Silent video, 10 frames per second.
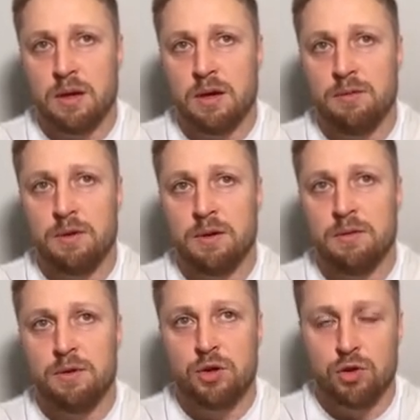even
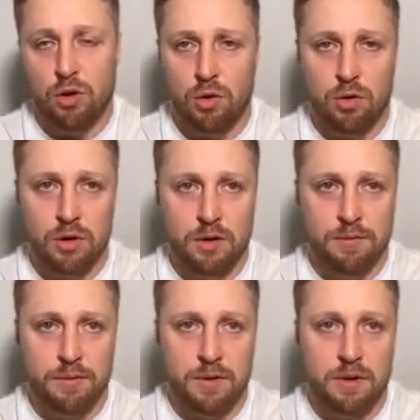though if